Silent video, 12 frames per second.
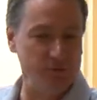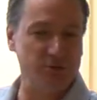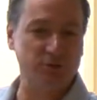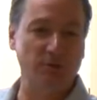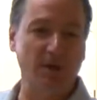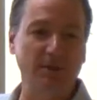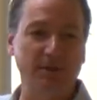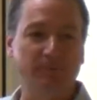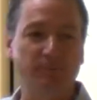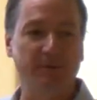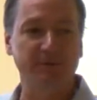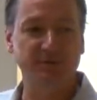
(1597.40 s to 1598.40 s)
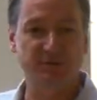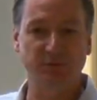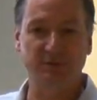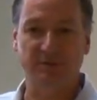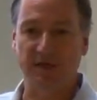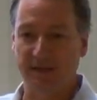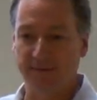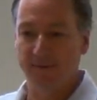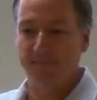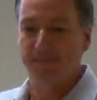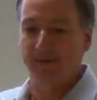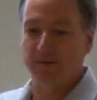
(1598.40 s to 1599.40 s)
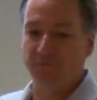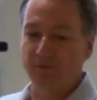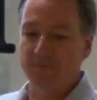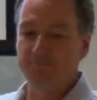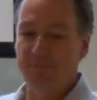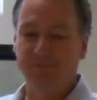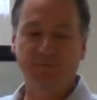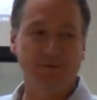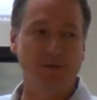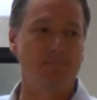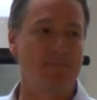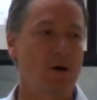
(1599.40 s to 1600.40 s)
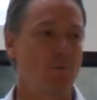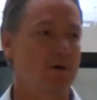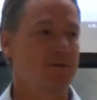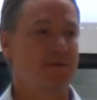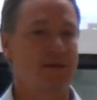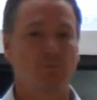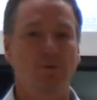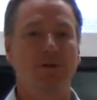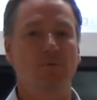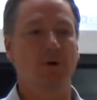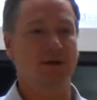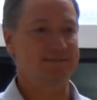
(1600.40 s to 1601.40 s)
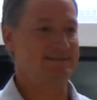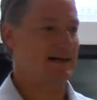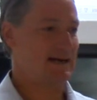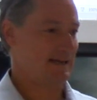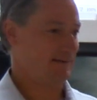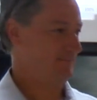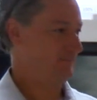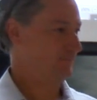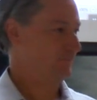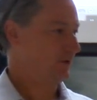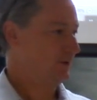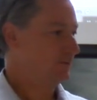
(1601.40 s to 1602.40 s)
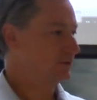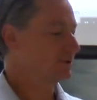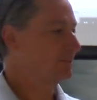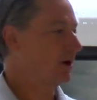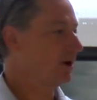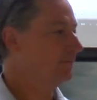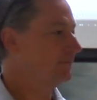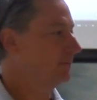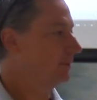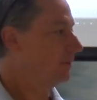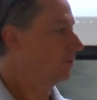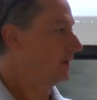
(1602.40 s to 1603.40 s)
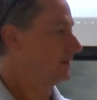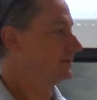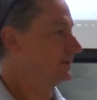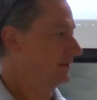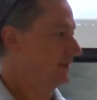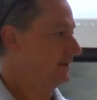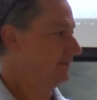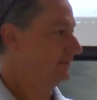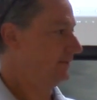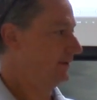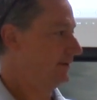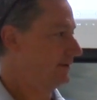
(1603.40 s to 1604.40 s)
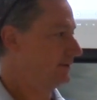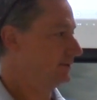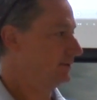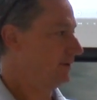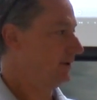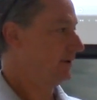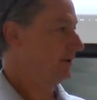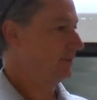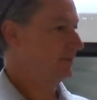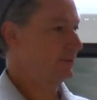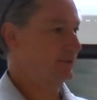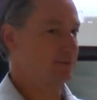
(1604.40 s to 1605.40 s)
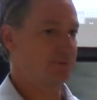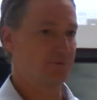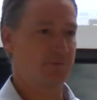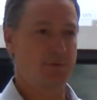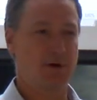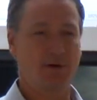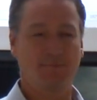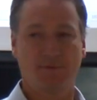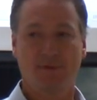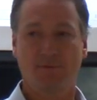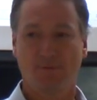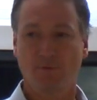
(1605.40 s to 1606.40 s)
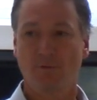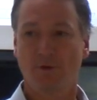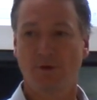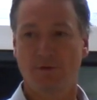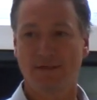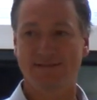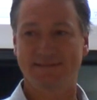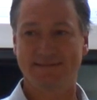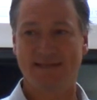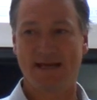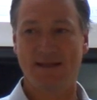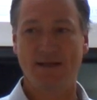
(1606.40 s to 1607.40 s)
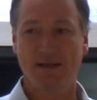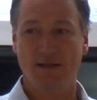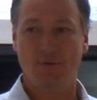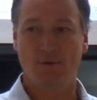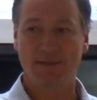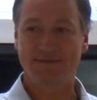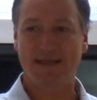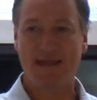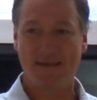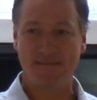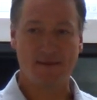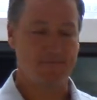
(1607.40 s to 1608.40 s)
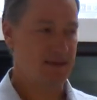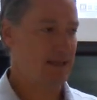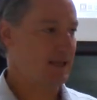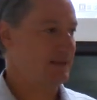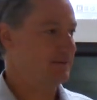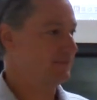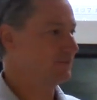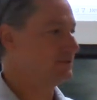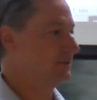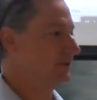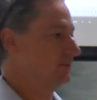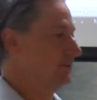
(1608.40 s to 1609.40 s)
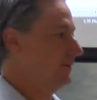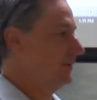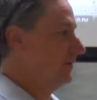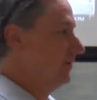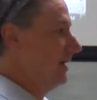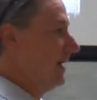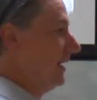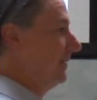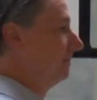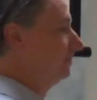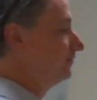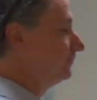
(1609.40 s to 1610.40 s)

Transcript: who's struggling with suicide is ambivalent about whether they really want to die. There's a part of them that wants to live, but there's a part of them that really wants to die, that wants to end that pain that they're dealing with in their head.